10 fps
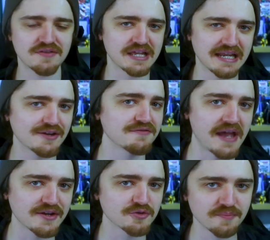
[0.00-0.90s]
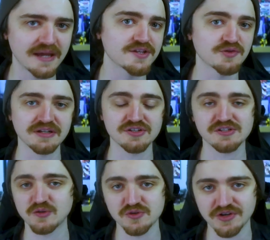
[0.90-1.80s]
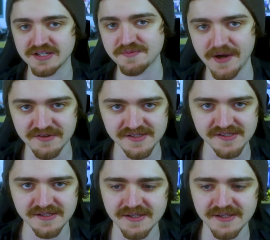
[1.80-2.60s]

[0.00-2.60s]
I think they could have handled better in just all transparency.